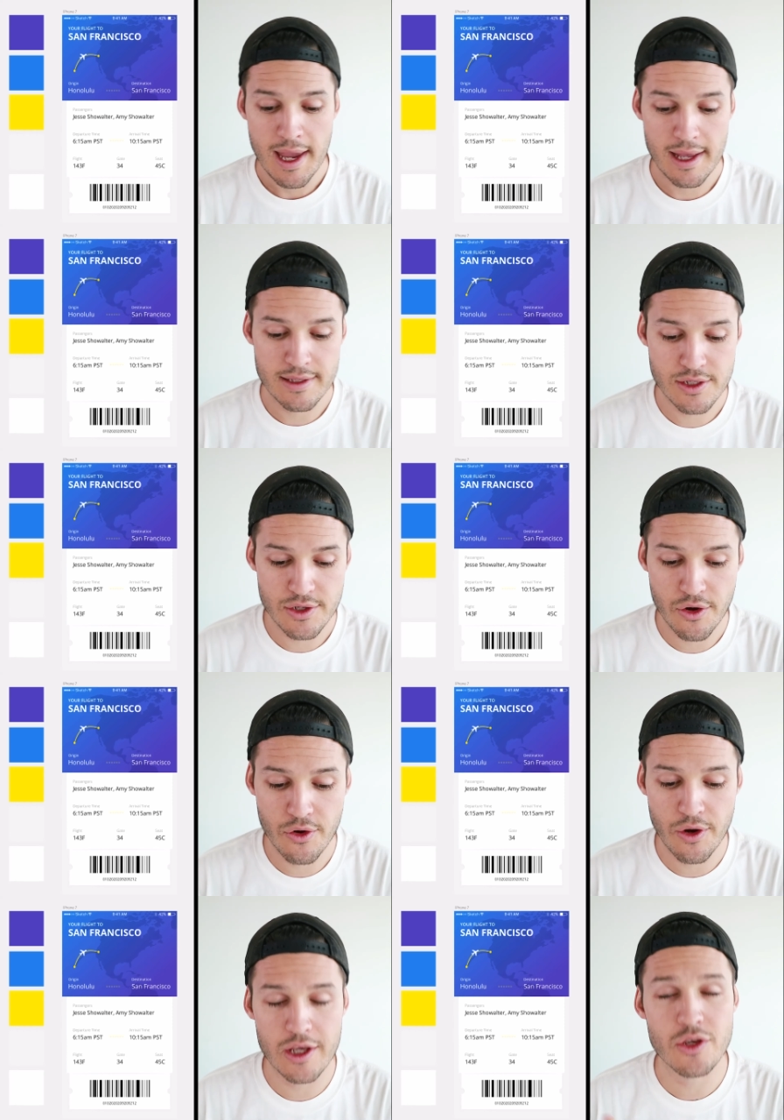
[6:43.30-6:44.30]
And
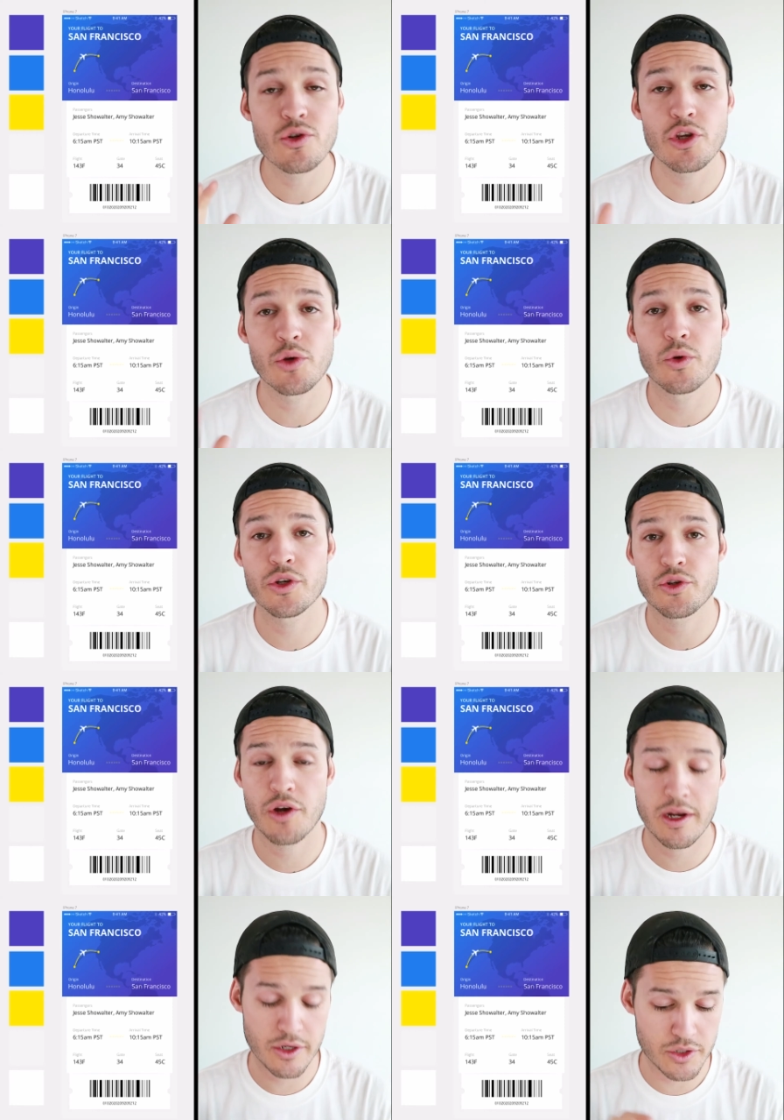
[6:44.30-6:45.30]
so I usually wouldn't
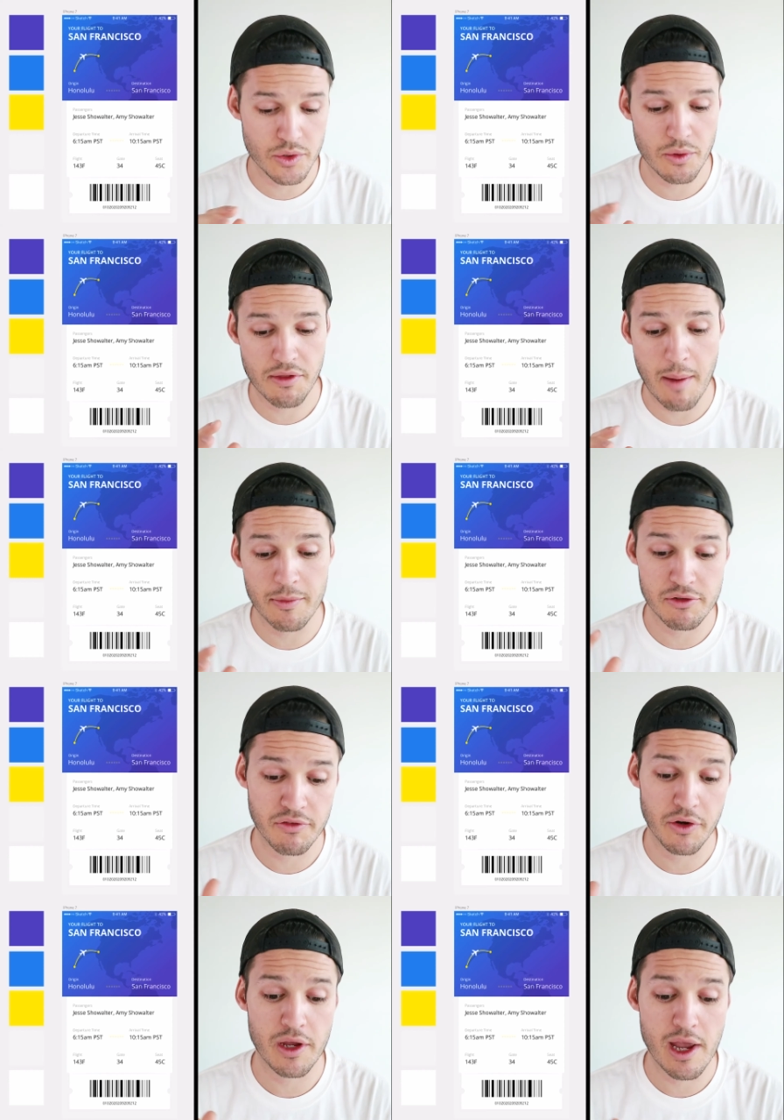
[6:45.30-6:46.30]
try to do that much
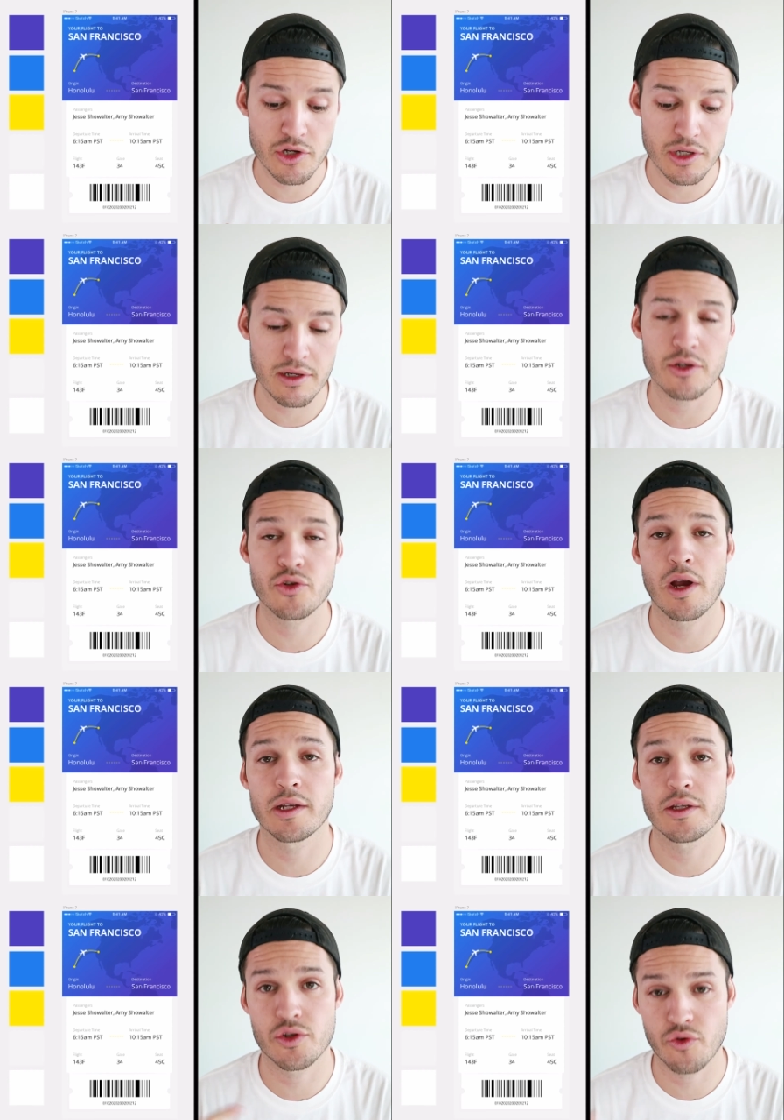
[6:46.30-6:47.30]
variation. I
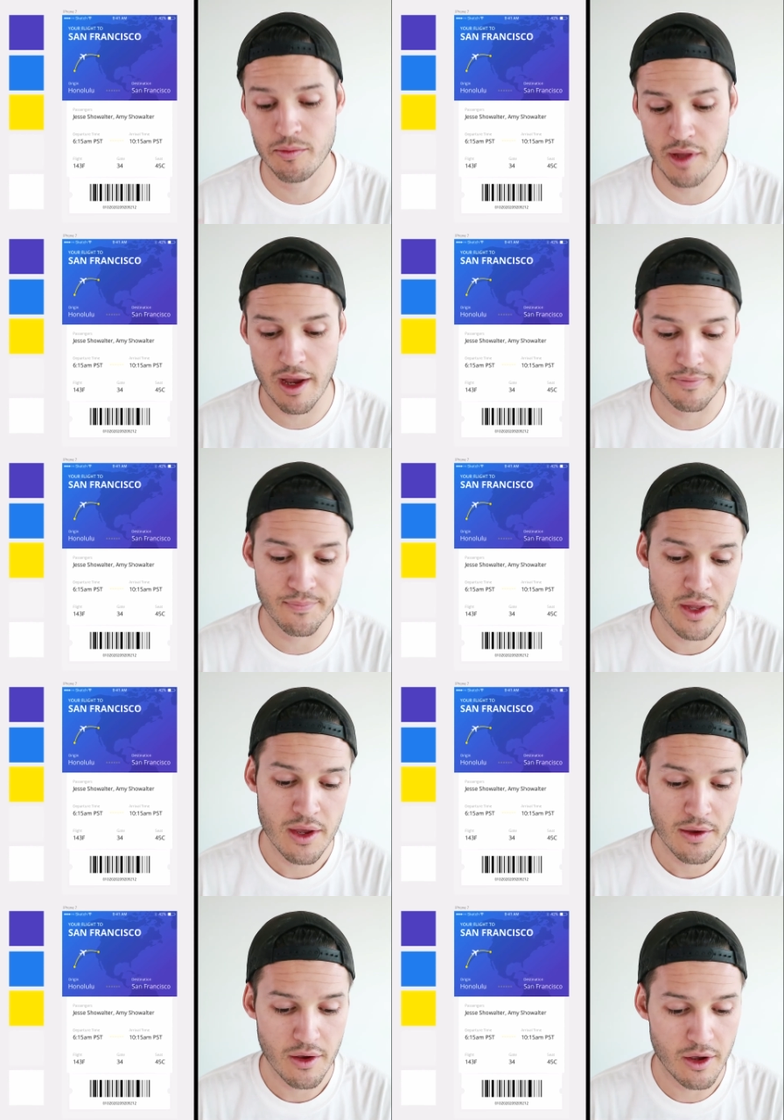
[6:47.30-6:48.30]
tried to streamline
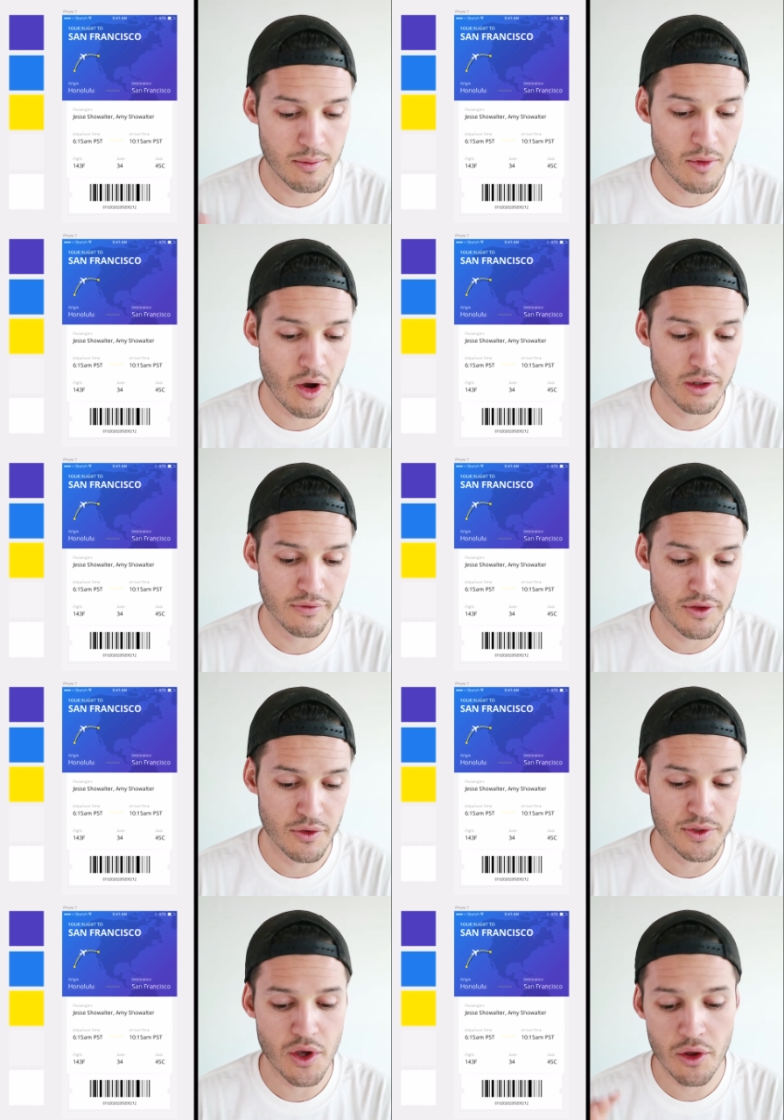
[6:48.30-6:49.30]
um, all of
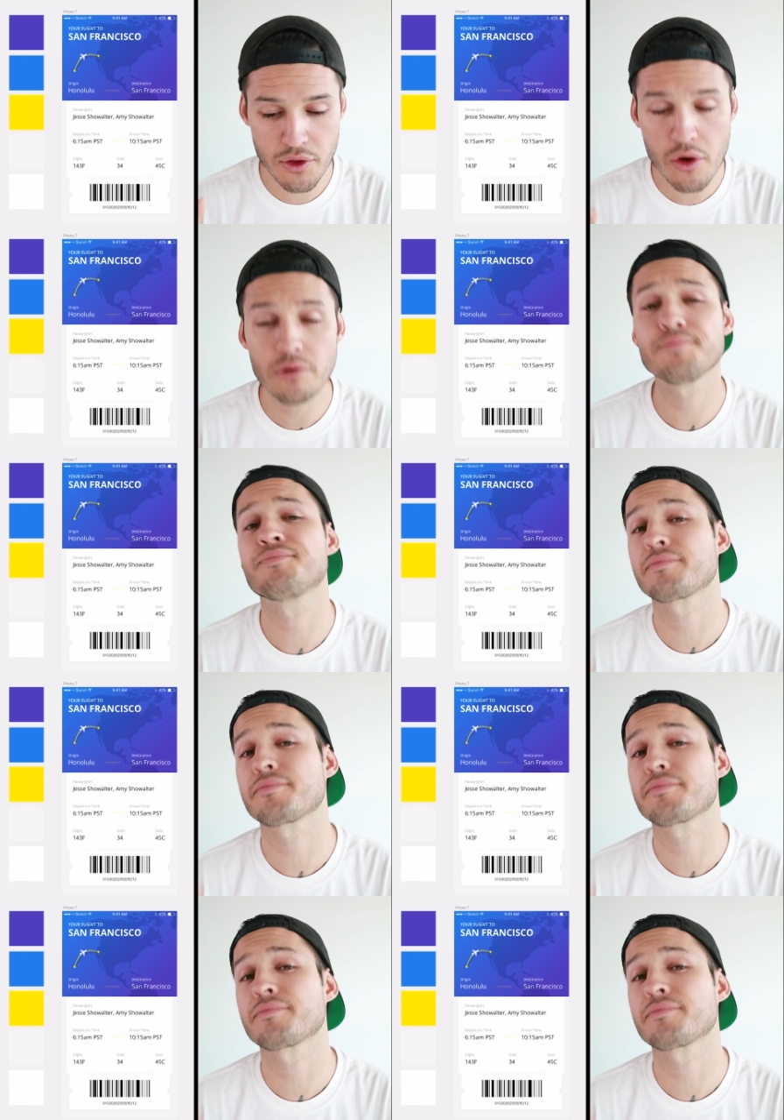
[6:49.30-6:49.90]
those. Although,